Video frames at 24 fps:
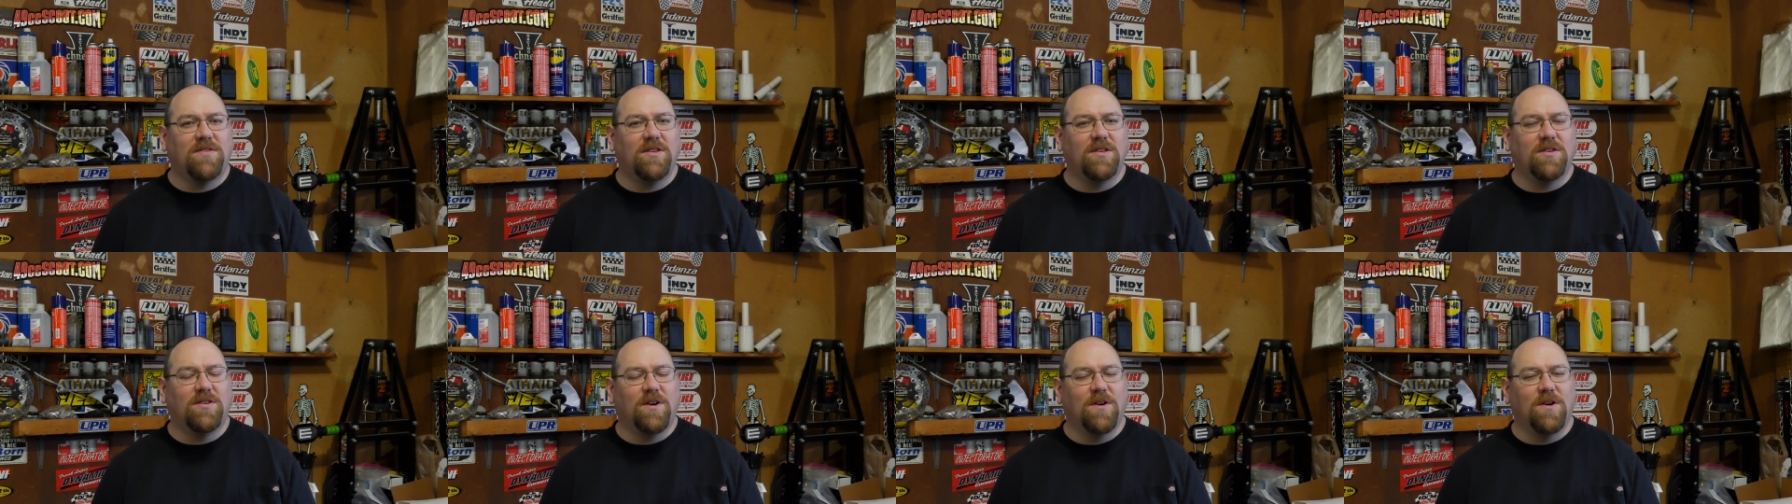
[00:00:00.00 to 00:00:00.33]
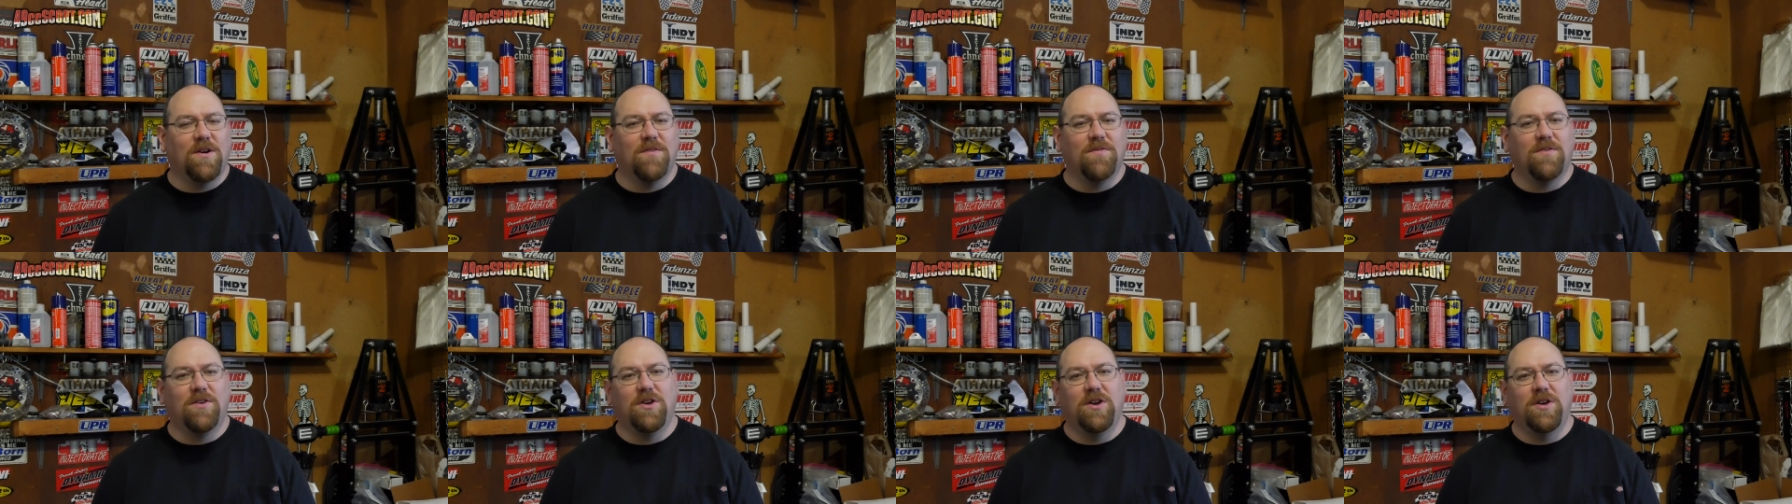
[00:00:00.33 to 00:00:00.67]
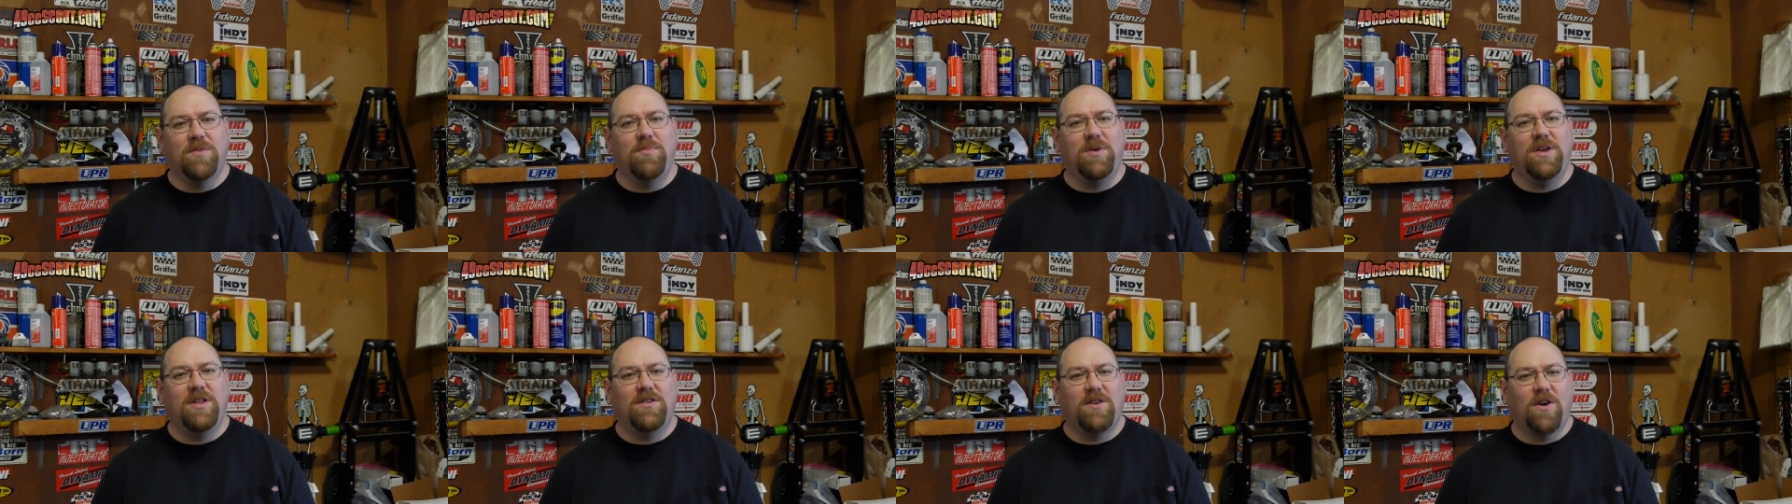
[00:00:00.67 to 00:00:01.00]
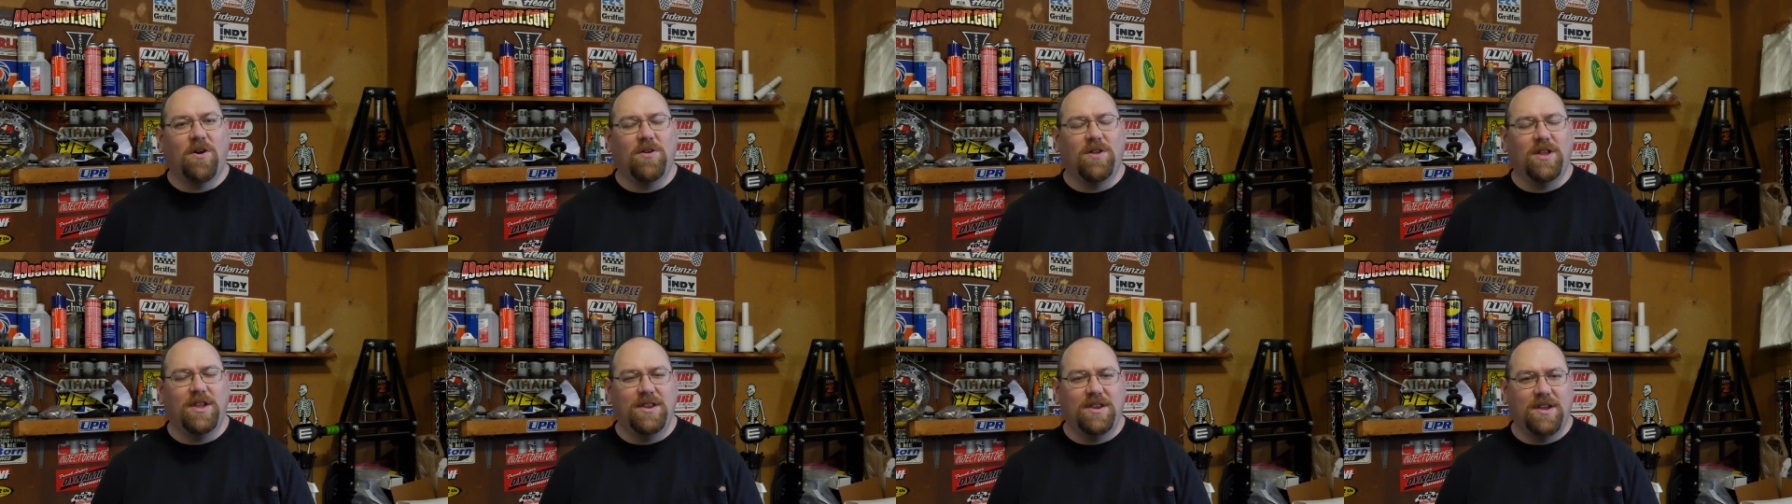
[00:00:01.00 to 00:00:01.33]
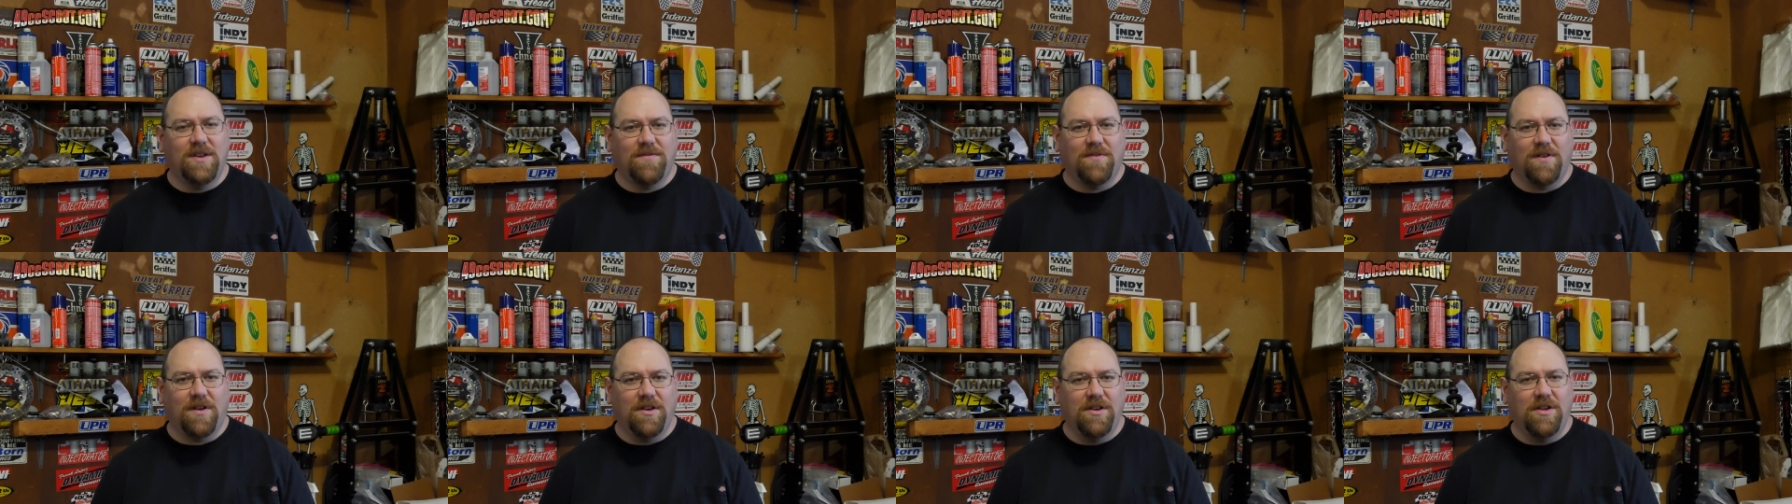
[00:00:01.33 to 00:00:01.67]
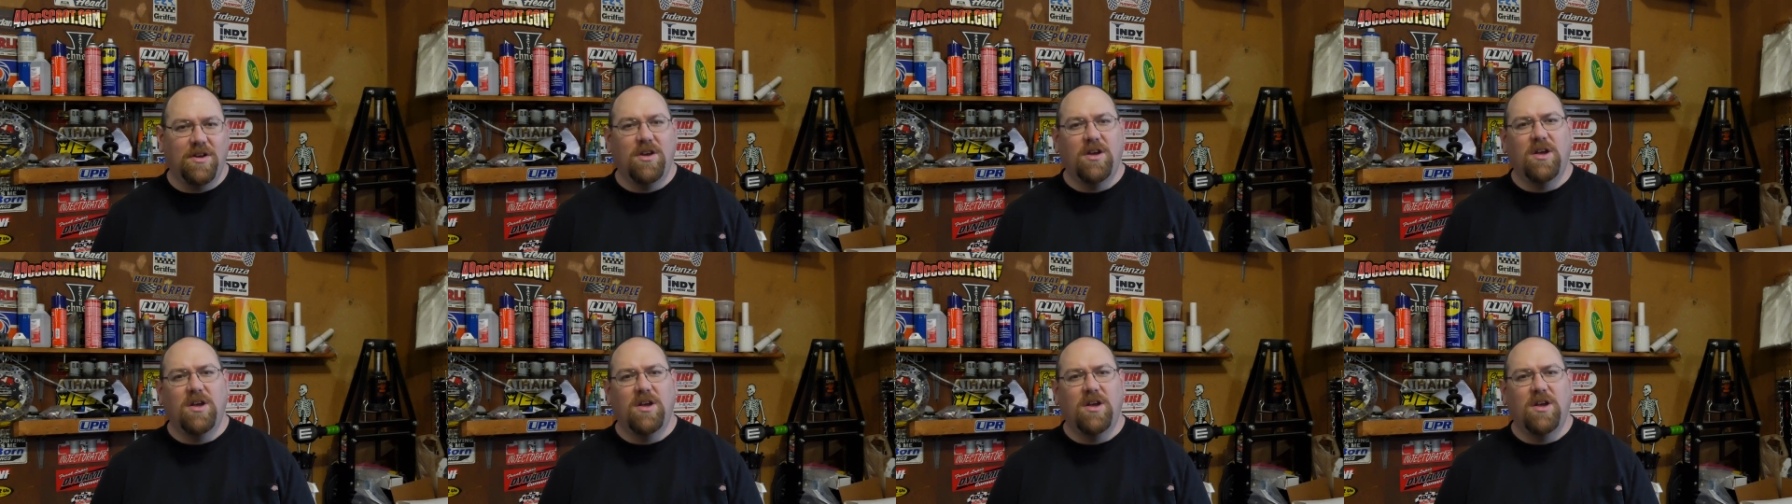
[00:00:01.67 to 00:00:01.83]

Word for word: the curve could be totally different.